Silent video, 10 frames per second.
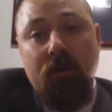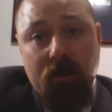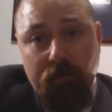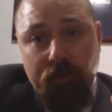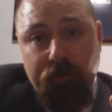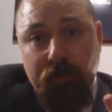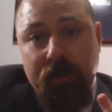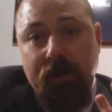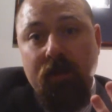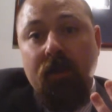Number
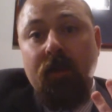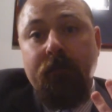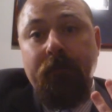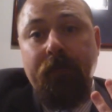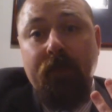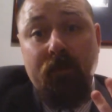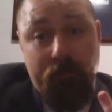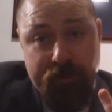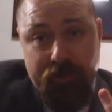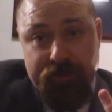3, the
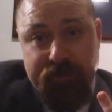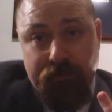Peterson